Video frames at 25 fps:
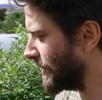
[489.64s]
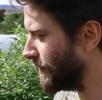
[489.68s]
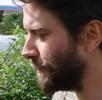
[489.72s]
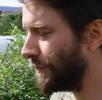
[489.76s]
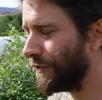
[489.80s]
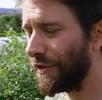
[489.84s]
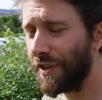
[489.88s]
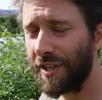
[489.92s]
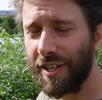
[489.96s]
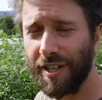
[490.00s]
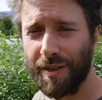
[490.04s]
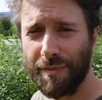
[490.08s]

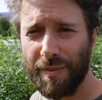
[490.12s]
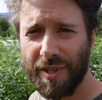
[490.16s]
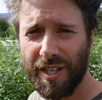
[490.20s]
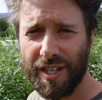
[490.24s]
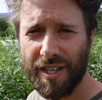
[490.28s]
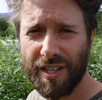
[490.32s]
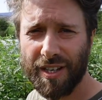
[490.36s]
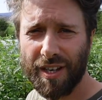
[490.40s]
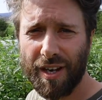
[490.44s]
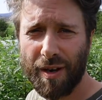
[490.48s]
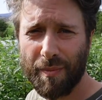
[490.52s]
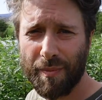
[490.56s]
Comfrey can
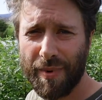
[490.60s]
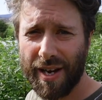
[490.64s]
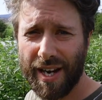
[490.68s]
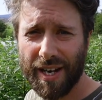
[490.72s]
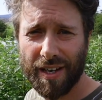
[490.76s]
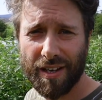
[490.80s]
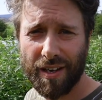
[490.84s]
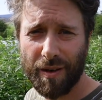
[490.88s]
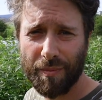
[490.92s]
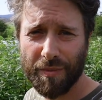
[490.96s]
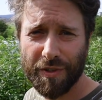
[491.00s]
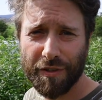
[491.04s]
be cut
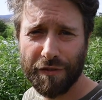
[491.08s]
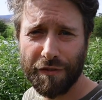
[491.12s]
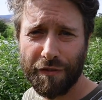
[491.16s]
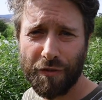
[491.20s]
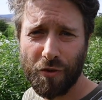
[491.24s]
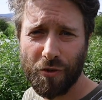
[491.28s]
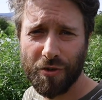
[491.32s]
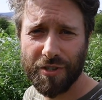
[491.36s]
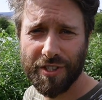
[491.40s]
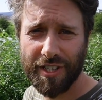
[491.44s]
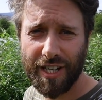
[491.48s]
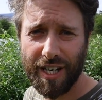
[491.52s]
back up to
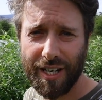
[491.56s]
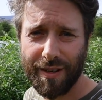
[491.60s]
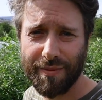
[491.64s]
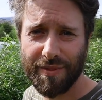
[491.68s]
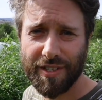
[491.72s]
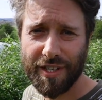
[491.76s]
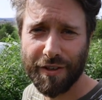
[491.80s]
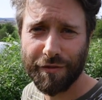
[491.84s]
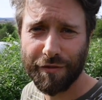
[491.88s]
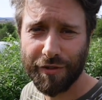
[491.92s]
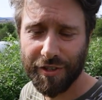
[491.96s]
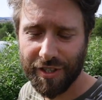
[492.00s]
four
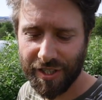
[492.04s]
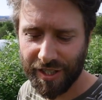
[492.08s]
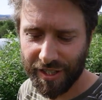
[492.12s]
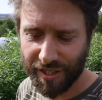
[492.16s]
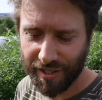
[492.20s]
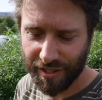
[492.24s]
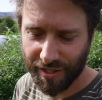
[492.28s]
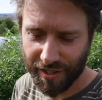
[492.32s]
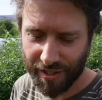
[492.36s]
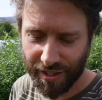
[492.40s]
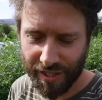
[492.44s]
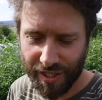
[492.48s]
times every
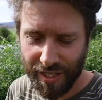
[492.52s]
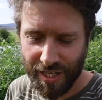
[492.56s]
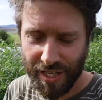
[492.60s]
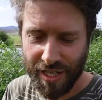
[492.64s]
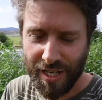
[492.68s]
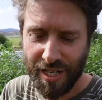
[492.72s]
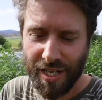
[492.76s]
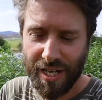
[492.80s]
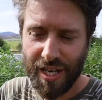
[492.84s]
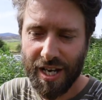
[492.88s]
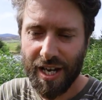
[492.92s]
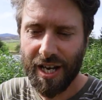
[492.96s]
year
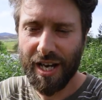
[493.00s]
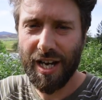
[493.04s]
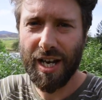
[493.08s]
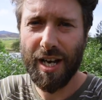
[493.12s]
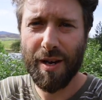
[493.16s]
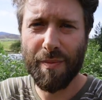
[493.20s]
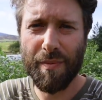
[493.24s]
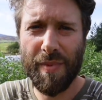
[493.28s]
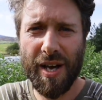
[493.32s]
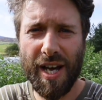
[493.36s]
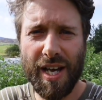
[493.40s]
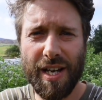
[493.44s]

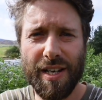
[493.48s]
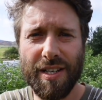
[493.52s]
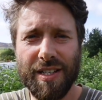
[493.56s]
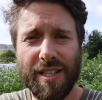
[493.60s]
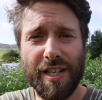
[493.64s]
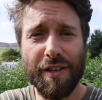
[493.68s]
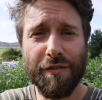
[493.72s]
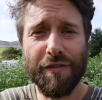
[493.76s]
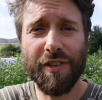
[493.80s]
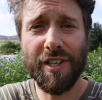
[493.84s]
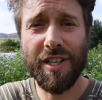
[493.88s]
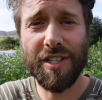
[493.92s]
um,
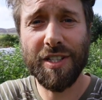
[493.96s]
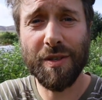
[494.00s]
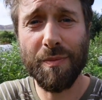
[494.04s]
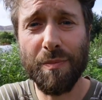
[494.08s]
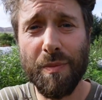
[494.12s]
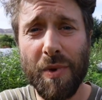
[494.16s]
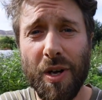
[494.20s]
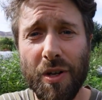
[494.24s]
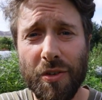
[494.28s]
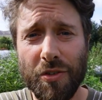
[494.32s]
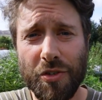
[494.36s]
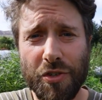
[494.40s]
and given as a
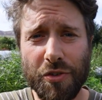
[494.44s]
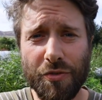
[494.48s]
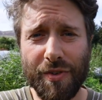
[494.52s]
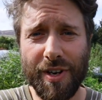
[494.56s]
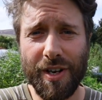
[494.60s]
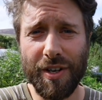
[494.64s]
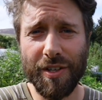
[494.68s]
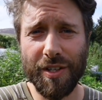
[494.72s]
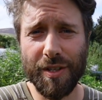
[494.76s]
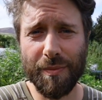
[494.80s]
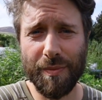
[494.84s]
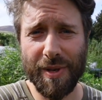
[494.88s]
mulch
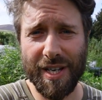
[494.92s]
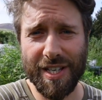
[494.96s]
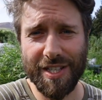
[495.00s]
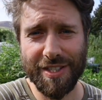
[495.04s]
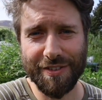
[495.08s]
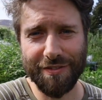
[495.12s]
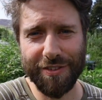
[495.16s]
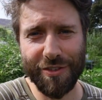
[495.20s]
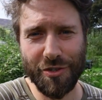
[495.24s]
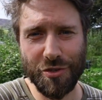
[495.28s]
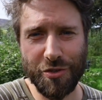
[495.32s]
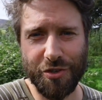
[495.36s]
around the
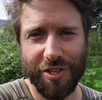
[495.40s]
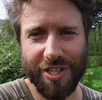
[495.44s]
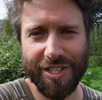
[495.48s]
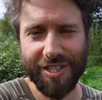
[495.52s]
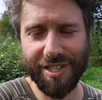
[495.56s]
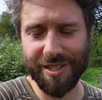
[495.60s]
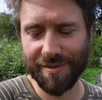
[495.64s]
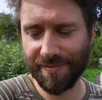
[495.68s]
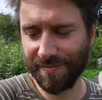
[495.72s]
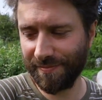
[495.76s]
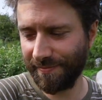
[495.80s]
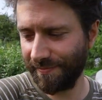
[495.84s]
base of the
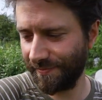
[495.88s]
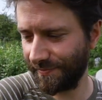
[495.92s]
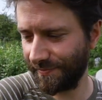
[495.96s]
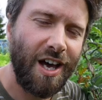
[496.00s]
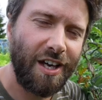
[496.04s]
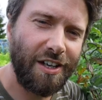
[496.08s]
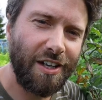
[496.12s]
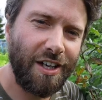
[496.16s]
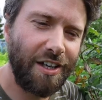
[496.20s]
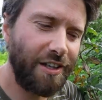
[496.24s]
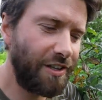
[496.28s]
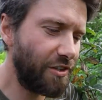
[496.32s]
trees.
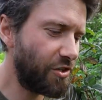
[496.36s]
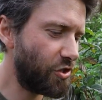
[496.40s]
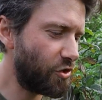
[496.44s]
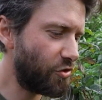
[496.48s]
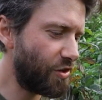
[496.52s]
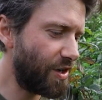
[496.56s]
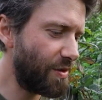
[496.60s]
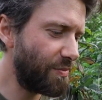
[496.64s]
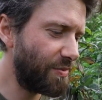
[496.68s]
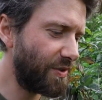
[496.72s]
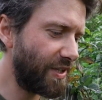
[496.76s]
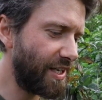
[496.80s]
Another
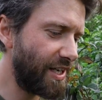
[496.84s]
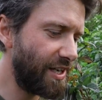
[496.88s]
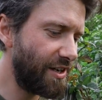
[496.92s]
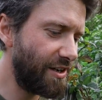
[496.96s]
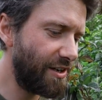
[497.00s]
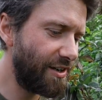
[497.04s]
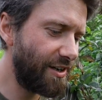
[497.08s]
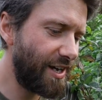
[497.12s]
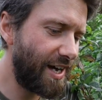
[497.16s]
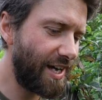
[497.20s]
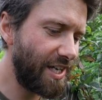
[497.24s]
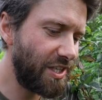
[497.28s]
shrub
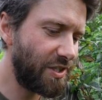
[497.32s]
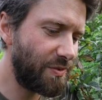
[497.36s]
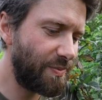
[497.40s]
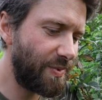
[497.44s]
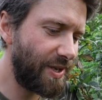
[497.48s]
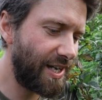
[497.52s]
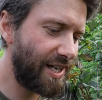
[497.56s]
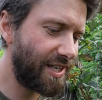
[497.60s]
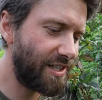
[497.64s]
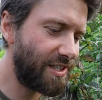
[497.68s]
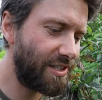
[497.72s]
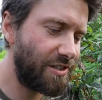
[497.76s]
layer
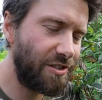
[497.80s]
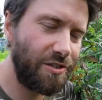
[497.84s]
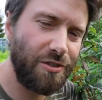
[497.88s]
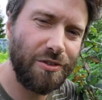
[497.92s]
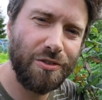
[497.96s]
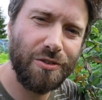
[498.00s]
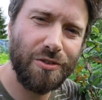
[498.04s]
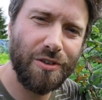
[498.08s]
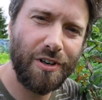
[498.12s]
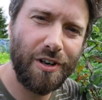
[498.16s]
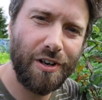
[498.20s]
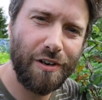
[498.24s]
aspect
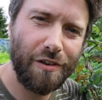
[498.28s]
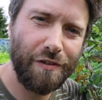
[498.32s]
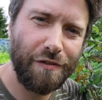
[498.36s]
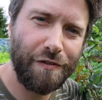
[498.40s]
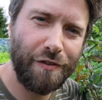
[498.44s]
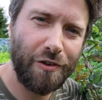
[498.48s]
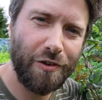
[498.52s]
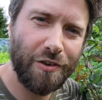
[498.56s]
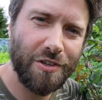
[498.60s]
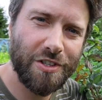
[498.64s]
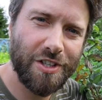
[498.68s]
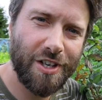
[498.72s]
to our
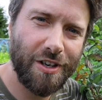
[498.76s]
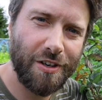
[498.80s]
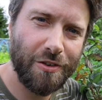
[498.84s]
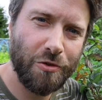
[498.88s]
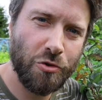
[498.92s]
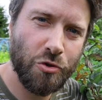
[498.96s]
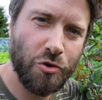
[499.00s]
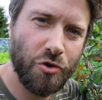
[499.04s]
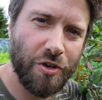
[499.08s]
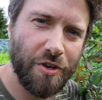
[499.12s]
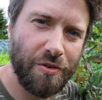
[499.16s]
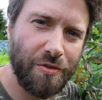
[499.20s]
forest
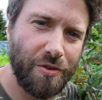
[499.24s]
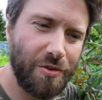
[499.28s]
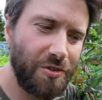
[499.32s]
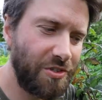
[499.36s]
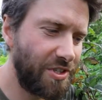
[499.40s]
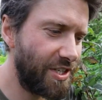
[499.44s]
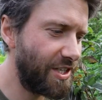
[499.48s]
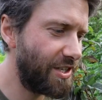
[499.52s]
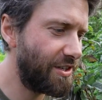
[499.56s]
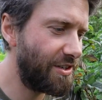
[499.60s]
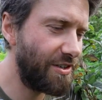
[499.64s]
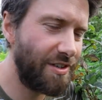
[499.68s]
garden tree
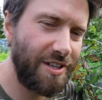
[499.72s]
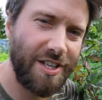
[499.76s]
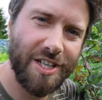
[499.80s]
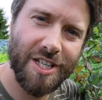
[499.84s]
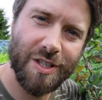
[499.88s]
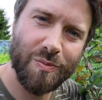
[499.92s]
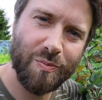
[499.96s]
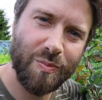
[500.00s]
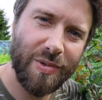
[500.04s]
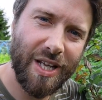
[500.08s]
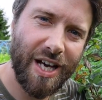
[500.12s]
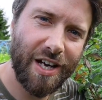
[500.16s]
rows here
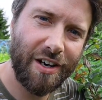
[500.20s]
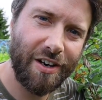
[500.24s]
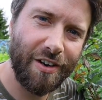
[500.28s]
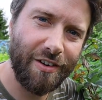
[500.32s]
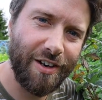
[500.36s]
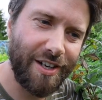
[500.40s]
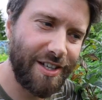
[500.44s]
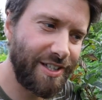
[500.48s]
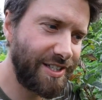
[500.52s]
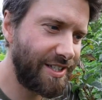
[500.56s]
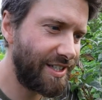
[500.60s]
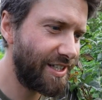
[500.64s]
is
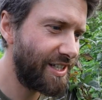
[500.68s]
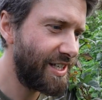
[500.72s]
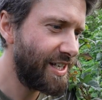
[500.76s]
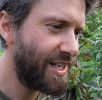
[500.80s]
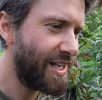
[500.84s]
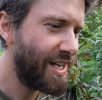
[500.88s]
blackcurrant.